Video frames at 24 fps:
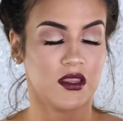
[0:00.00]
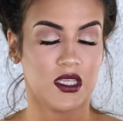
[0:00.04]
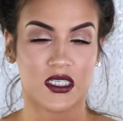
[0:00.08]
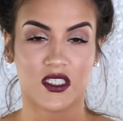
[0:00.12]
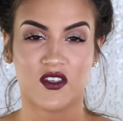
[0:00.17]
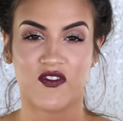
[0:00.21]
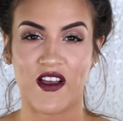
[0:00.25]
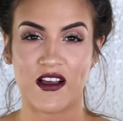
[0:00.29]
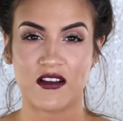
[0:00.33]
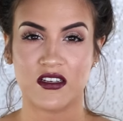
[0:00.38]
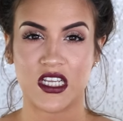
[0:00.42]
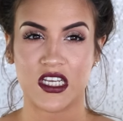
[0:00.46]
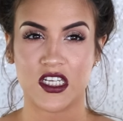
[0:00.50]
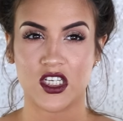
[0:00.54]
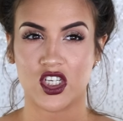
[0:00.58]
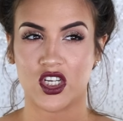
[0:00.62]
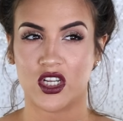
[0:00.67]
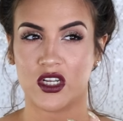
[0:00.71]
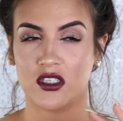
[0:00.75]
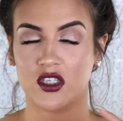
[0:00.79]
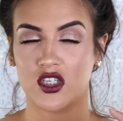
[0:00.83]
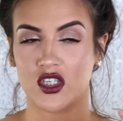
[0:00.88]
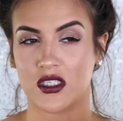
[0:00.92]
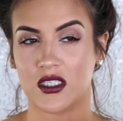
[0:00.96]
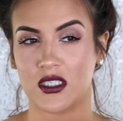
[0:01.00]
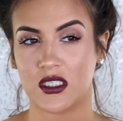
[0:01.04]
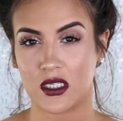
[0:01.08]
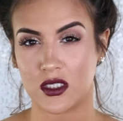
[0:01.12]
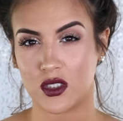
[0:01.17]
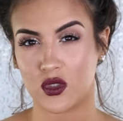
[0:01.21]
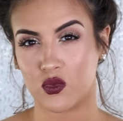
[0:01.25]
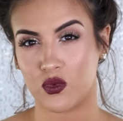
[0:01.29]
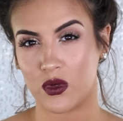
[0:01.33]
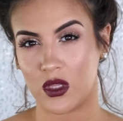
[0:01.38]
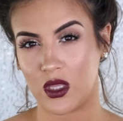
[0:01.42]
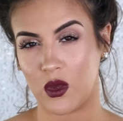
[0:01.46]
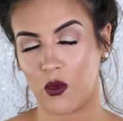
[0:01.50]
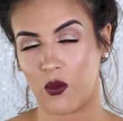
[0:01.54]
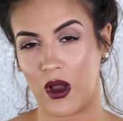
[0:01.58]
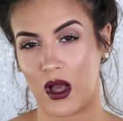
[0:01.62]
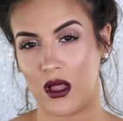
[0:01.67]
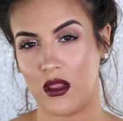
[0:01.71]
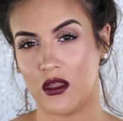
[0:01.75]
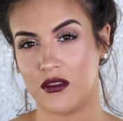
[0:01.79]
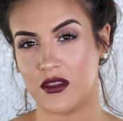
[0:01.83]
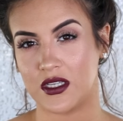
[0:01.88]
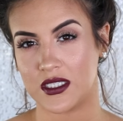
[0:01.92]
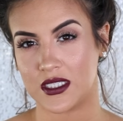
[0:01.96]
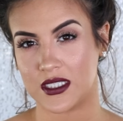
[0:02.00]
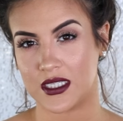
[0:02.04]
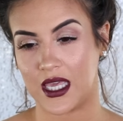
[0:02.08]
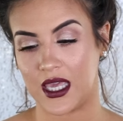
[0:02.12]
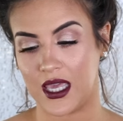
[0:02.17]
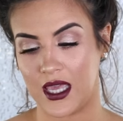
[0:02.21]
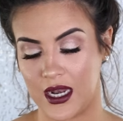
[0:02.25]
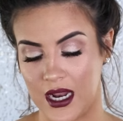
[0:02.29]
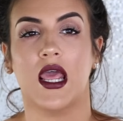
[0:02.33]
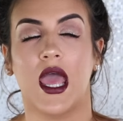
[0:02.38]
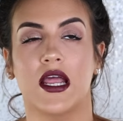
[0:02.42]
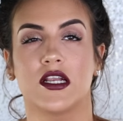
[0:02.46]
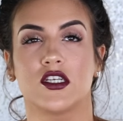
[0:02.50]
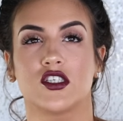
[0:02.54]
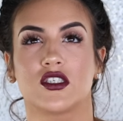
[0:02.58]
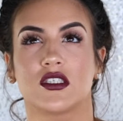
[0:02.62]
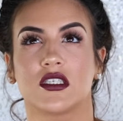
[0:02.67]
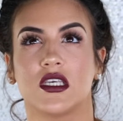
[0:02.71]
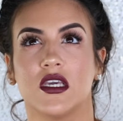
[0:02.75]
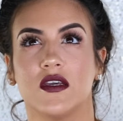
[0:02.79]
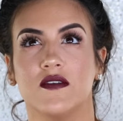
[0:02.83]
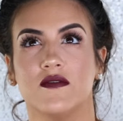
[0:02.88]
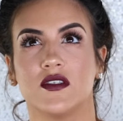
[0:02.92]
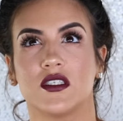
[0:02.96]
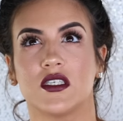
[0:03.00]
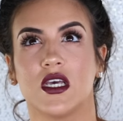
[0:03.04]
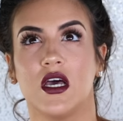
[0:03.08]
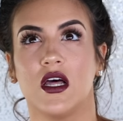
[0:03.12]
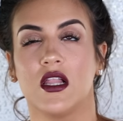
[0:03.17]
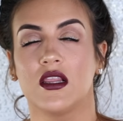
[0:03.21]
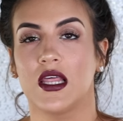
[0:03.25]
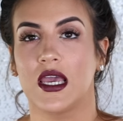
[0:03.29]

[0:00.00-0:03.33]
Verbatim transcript: This foundation just sits really well on the skin and just gives,